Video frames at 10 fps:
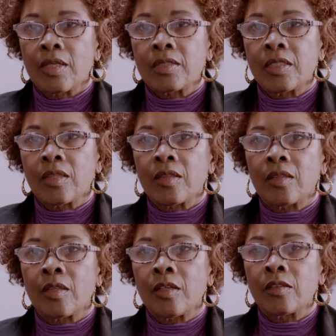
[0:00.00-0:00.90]
Is it
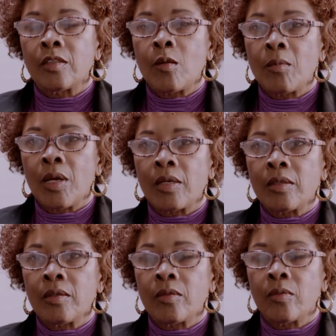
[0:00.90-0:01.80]
the
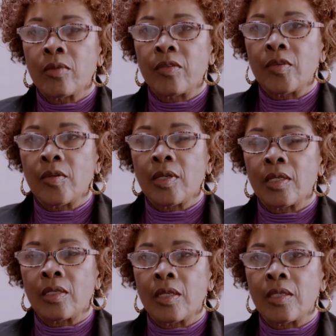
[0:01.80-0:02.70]
Narmada River
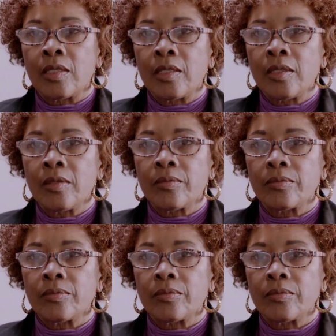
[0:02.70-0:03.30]
in India?